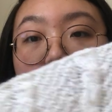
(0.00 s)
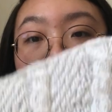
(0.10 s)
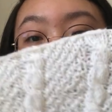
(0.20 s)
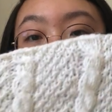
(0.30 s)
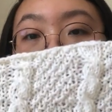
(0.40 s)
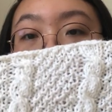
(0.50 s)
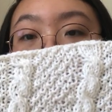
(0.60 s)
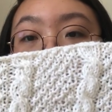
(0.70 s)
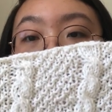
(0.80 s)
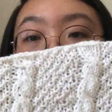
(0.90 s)
what you're
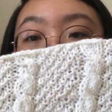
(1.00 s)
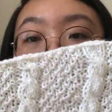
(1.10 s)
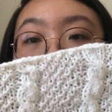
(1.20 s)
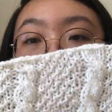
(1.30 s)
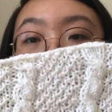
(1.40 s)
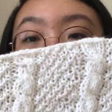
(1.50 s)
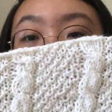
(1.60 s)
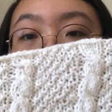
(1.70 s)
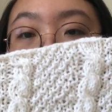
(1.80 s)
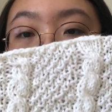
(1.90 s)
doing is,
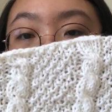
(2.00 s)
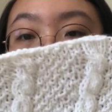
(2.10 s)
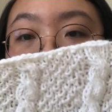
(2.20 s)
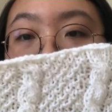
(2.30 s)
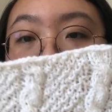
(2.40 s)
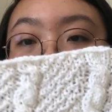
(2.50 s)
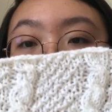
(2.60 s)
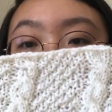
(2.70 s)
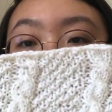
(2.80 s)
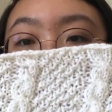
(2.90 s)
you can see a
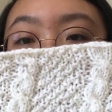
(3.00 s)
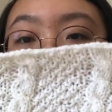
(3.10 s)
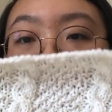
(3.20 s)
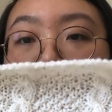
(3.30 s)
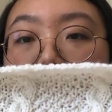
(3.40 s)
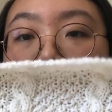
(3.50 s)
little bit that shape.